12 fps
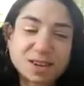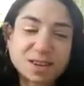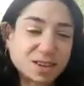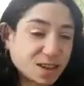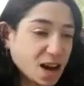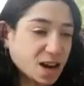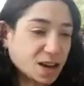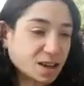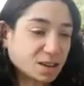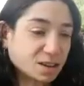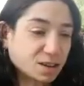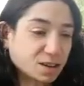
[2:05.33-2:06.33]
Yeah,
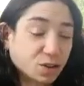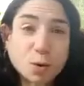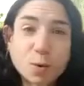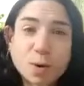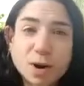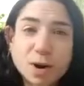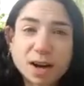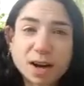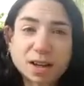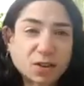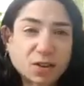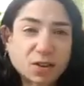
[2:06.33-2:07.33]
so I
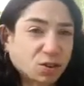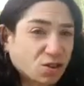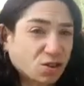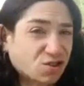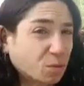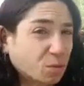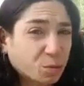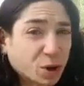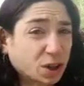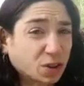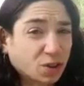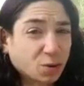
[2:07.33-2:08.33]
guess I'll just jump
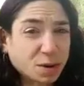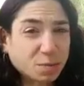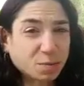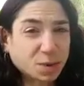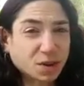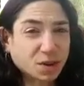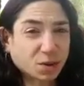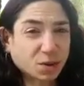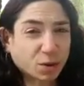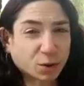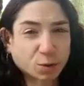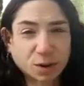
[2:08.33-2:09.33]
right into it because our
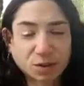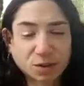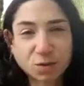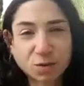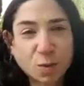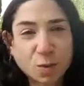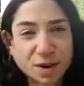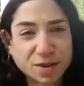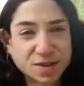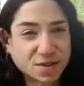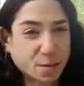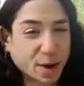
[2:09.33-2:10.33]
first question
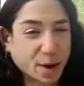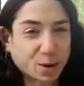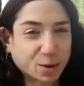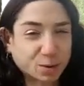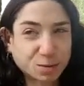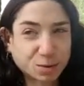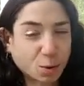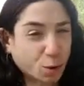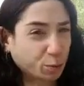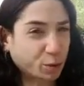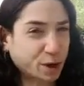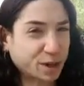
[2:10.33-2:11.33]
was about
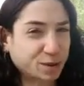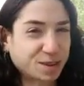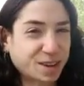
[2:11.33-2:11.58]
cornbread.